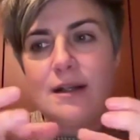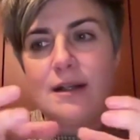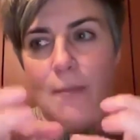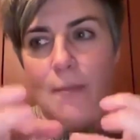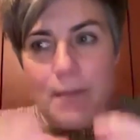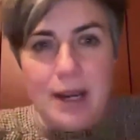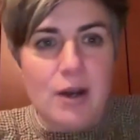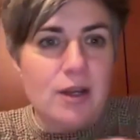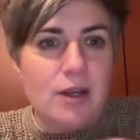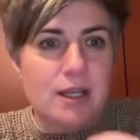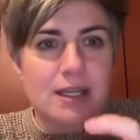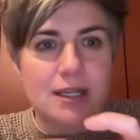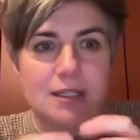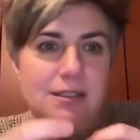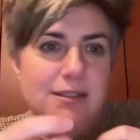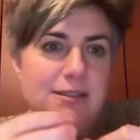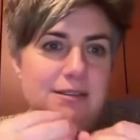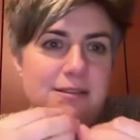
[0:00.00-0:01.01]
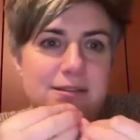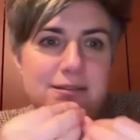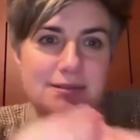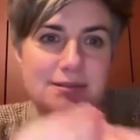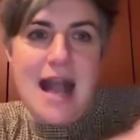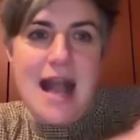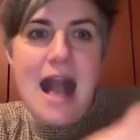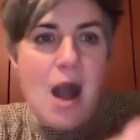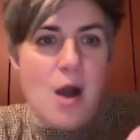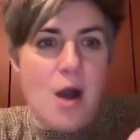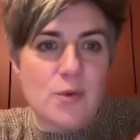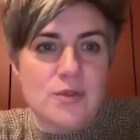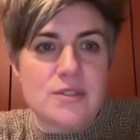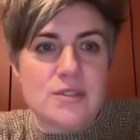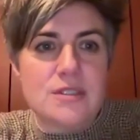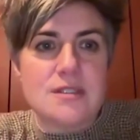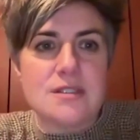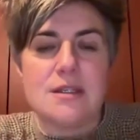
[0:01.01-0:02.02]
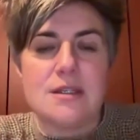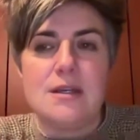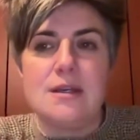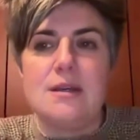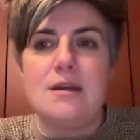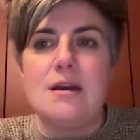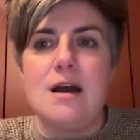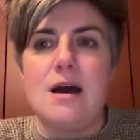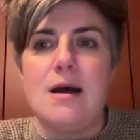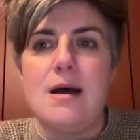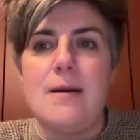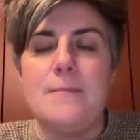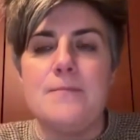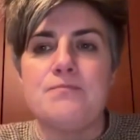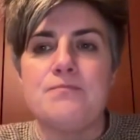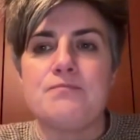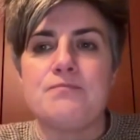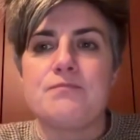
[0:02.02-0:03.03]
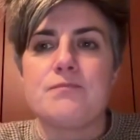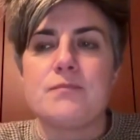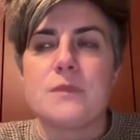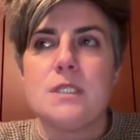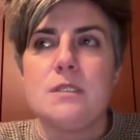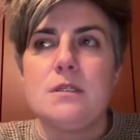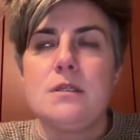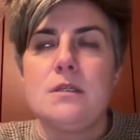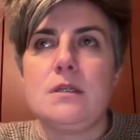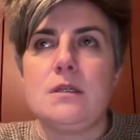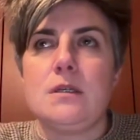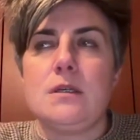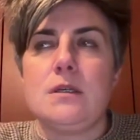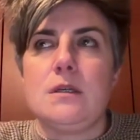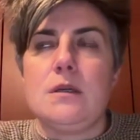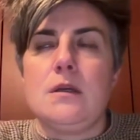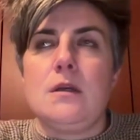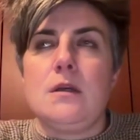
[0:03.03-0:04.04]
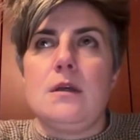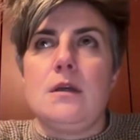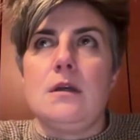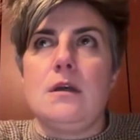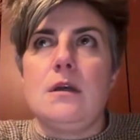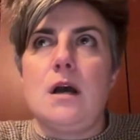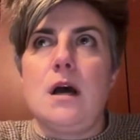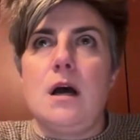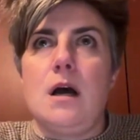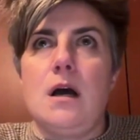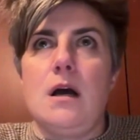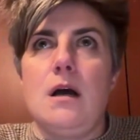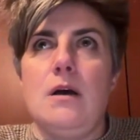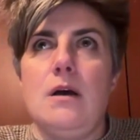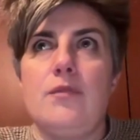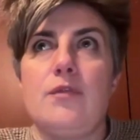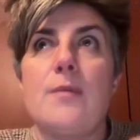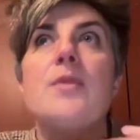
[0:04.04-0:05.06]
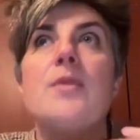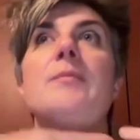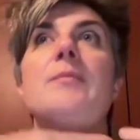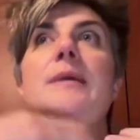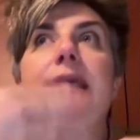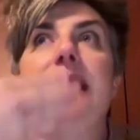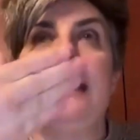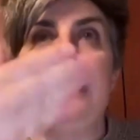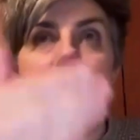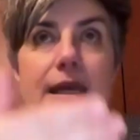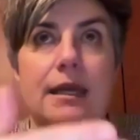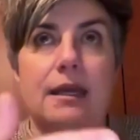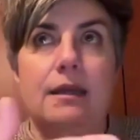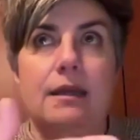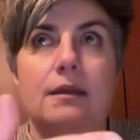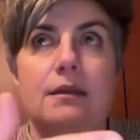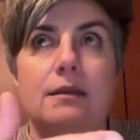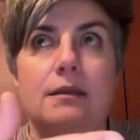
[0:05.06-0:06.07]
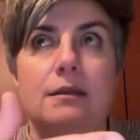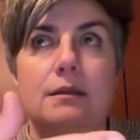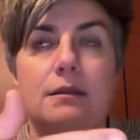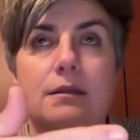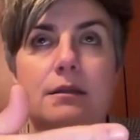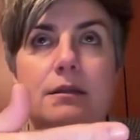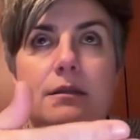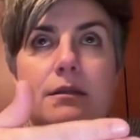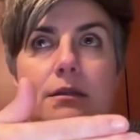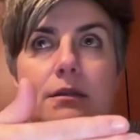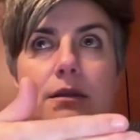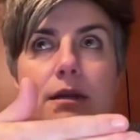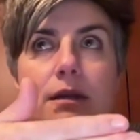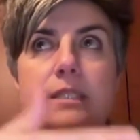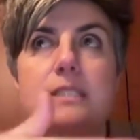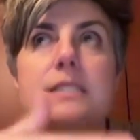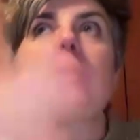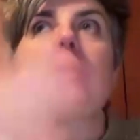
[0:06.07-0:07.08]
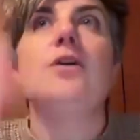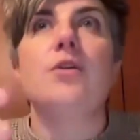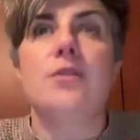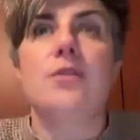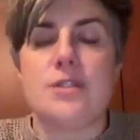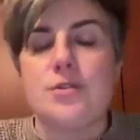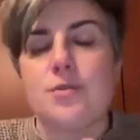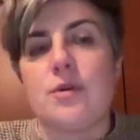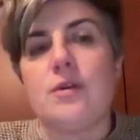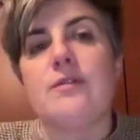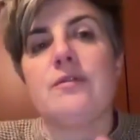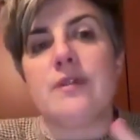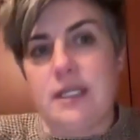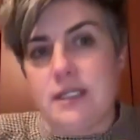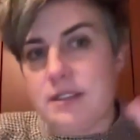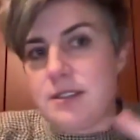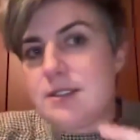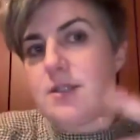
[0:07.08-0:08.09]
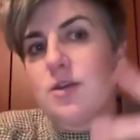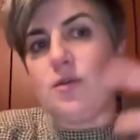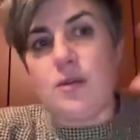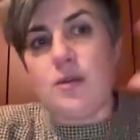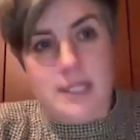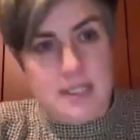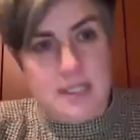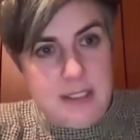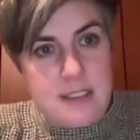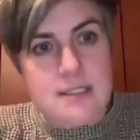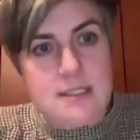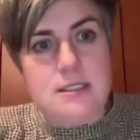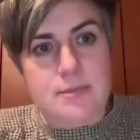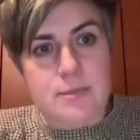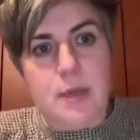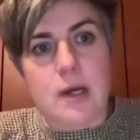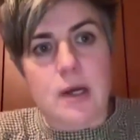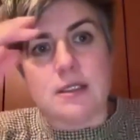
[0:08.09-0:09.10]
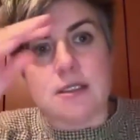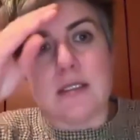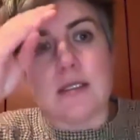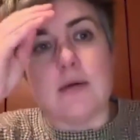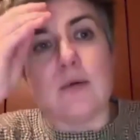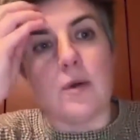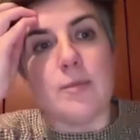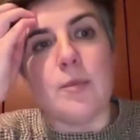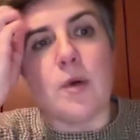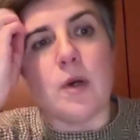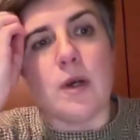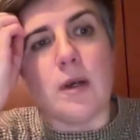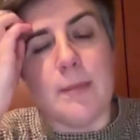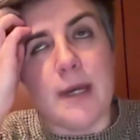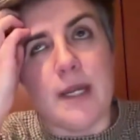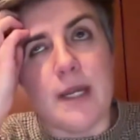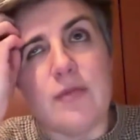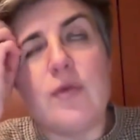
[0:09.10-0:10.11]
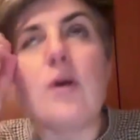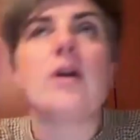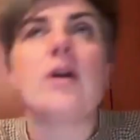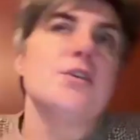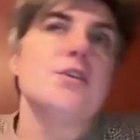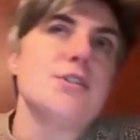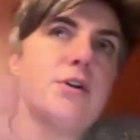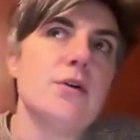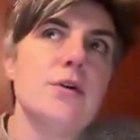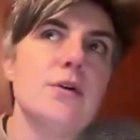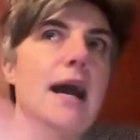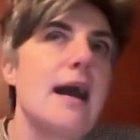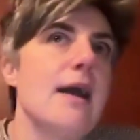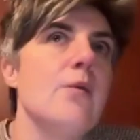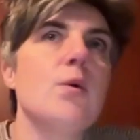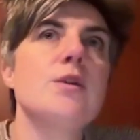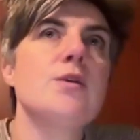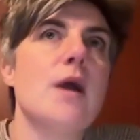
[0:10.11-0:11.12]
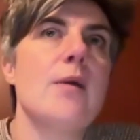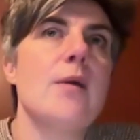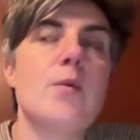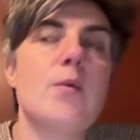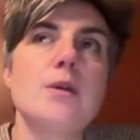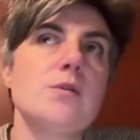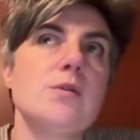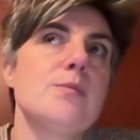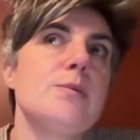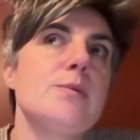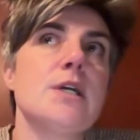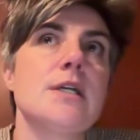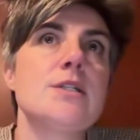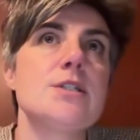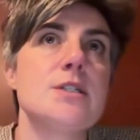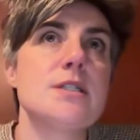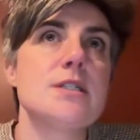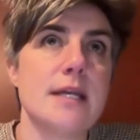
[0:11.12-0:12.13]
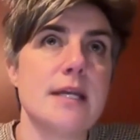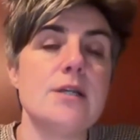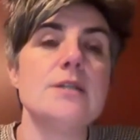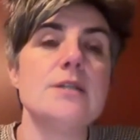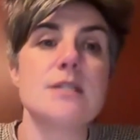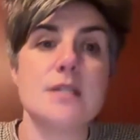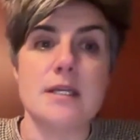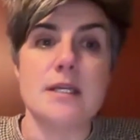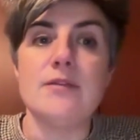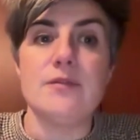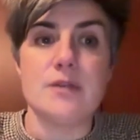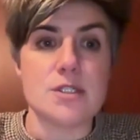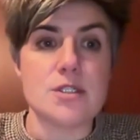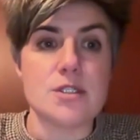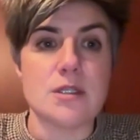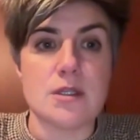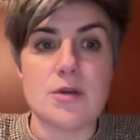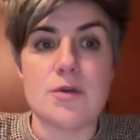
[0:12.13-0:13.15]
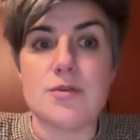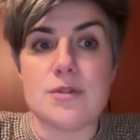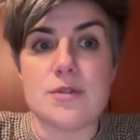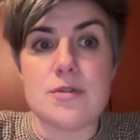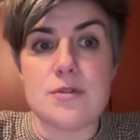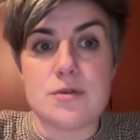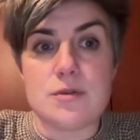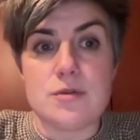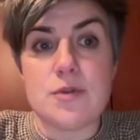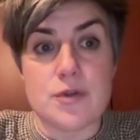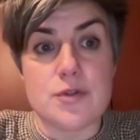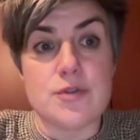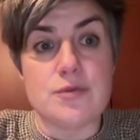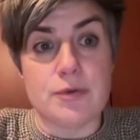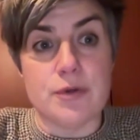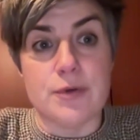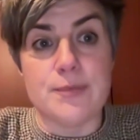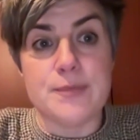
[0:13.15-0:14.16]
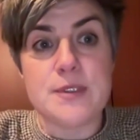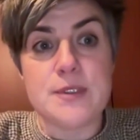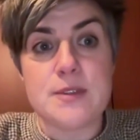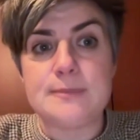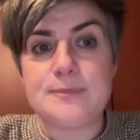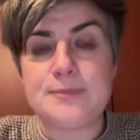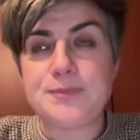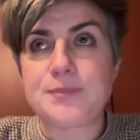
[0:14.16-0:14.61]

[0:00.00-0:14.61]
American house um, uh, from the beginning until the sort of like surrealist parts that were more metaphorical. So yeah, I worked I worked with a production designer to envision those those rooms.